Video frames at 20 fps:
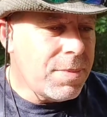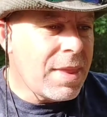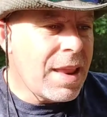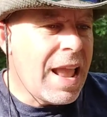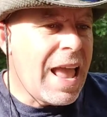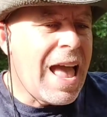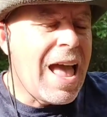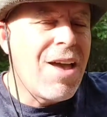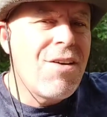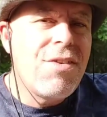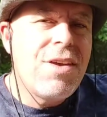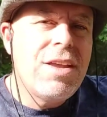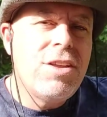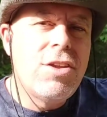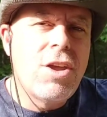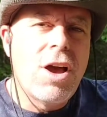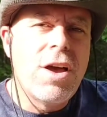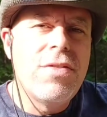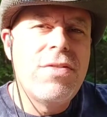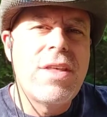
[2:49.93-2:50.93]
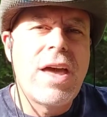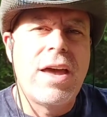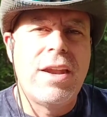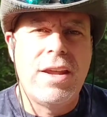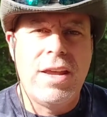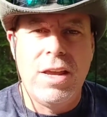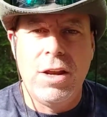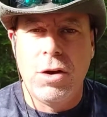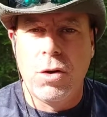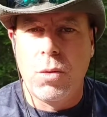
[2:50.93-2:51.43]
having done that
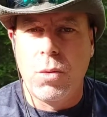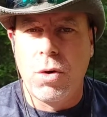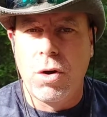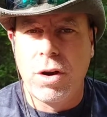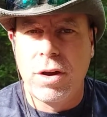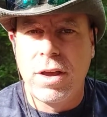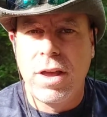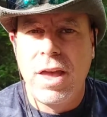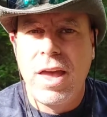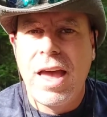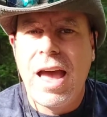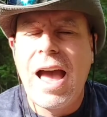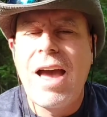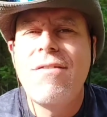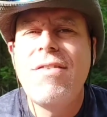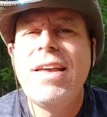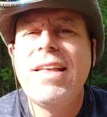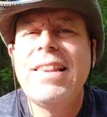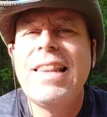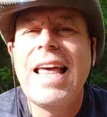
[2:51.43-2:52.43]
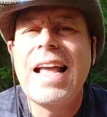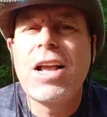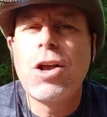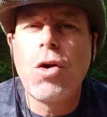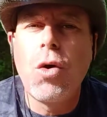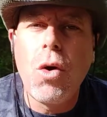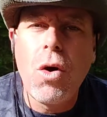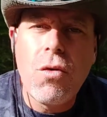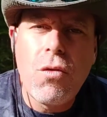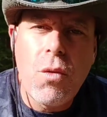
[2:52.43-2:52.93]
inner work, having let
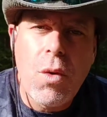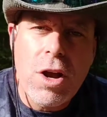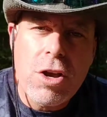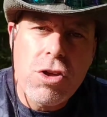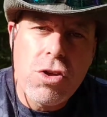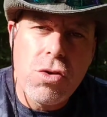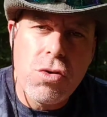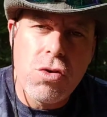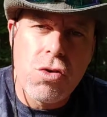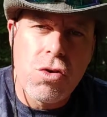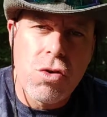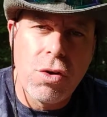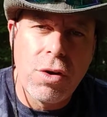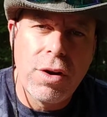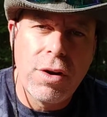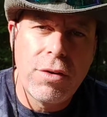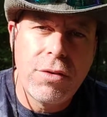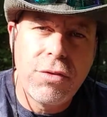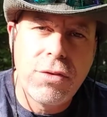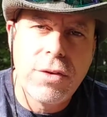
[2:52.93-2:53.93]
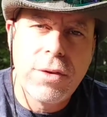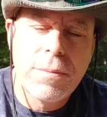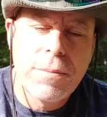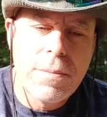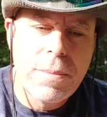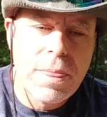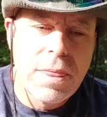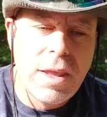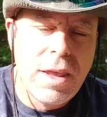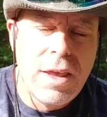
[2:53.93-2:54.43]
go of what you should have
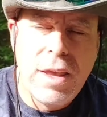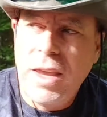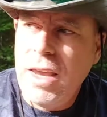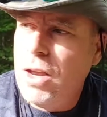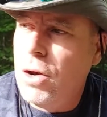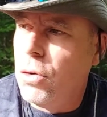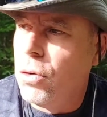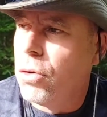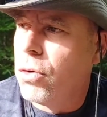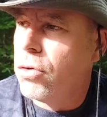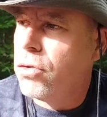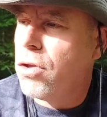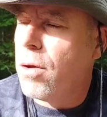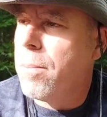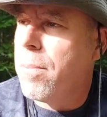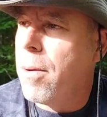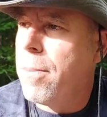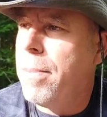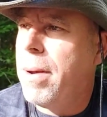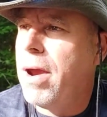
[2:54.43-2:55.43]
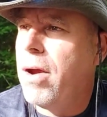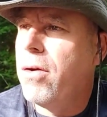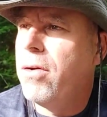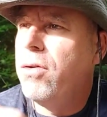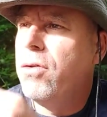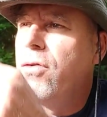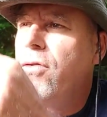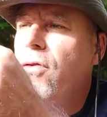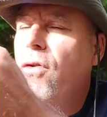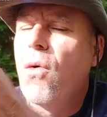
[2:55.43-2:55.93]
in order to prepare
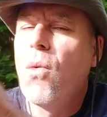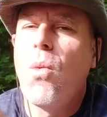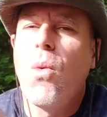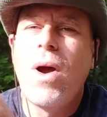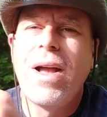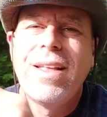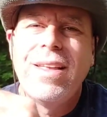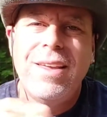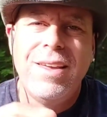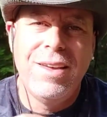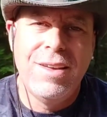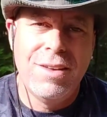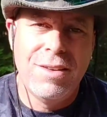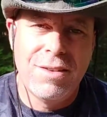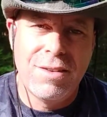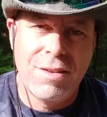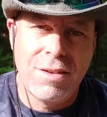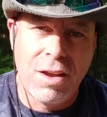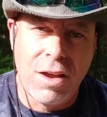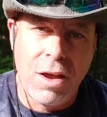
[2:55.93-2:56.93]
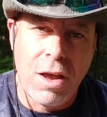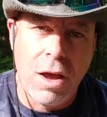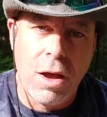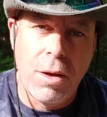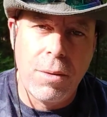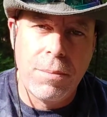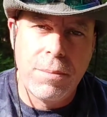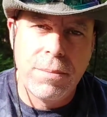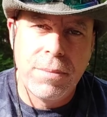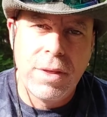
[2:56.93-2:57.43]
you for what is to
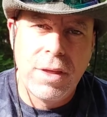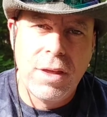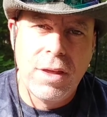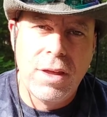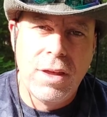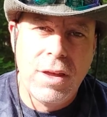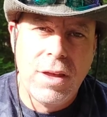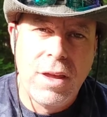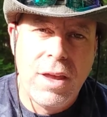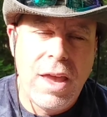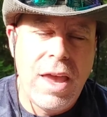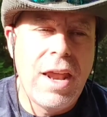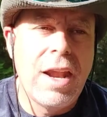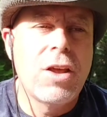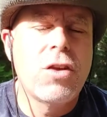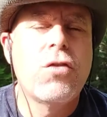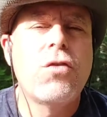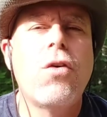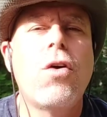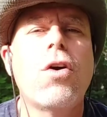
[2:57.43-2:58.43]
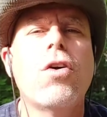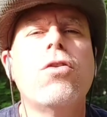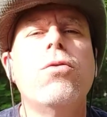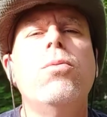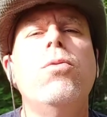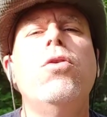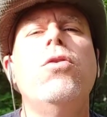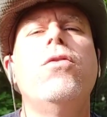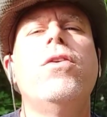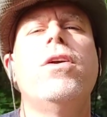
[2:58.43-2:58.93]
come. And as far as
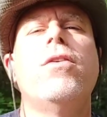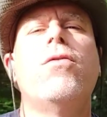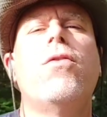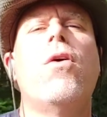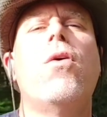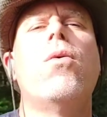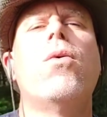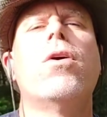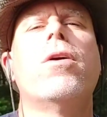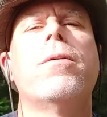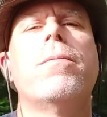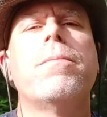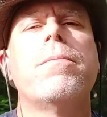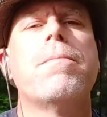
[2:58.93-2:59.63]
moving forward,